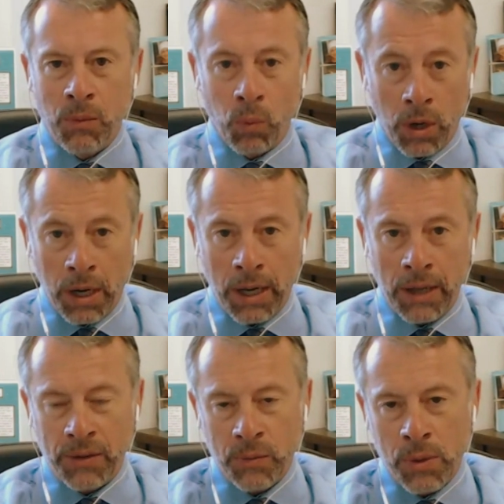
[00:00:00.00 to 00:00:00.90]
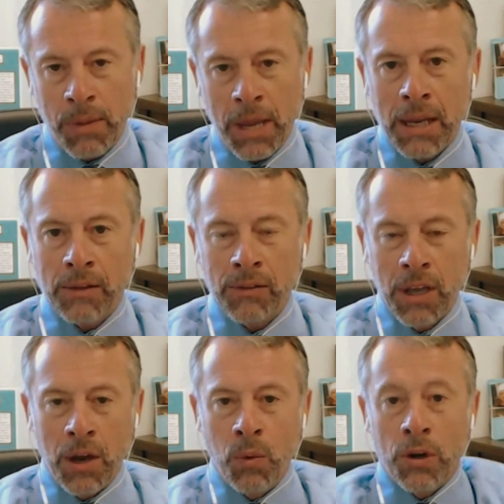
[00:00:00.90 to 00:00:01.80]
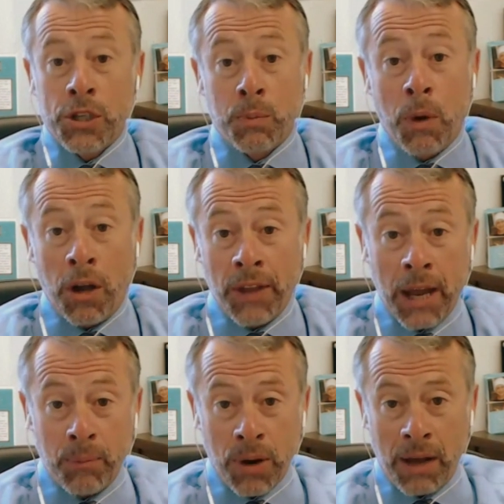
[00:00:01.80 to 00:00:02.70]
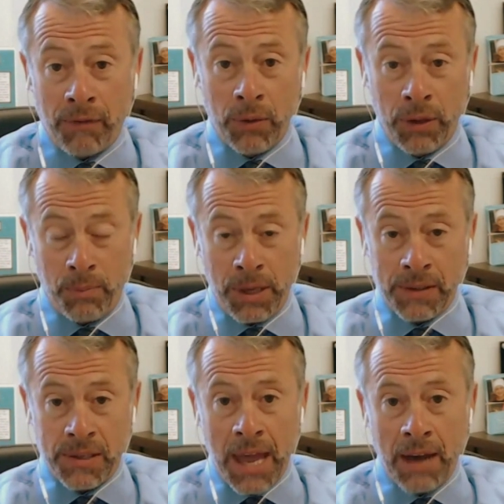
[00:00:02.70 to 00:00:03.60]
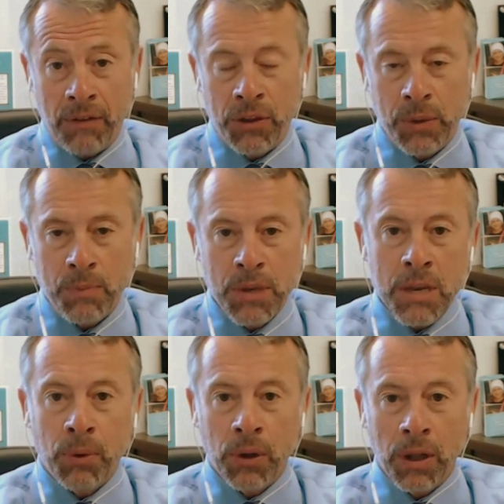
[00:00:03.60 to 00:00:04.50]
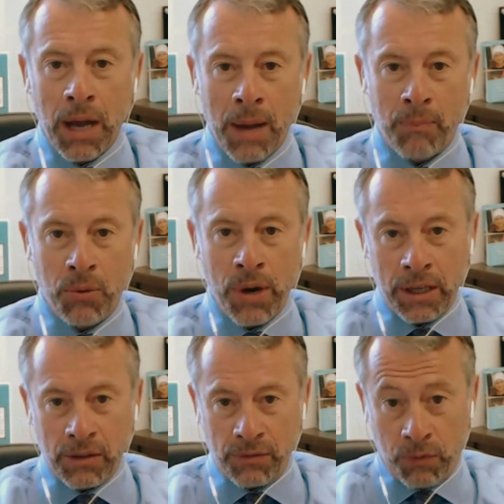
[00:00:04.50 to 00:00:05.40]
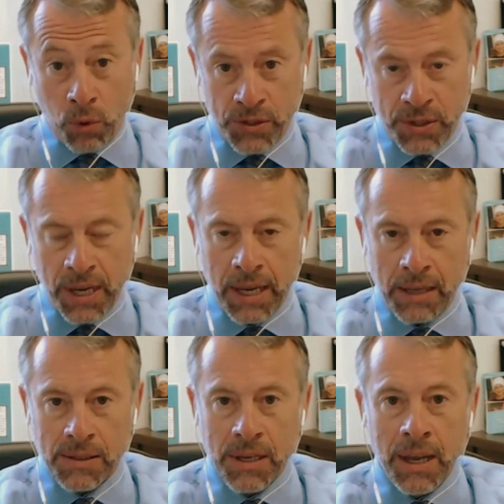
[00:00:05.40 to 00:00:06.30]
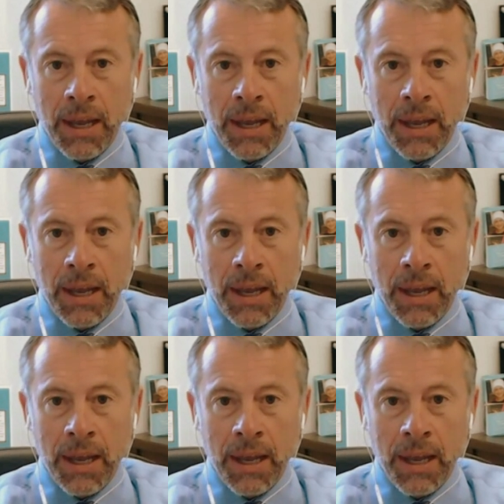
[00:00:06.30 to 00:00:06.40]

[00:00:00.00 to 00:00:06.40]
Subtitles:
was and remains, we're a small nonprofit with a big staff of 3 people operating in 4 states.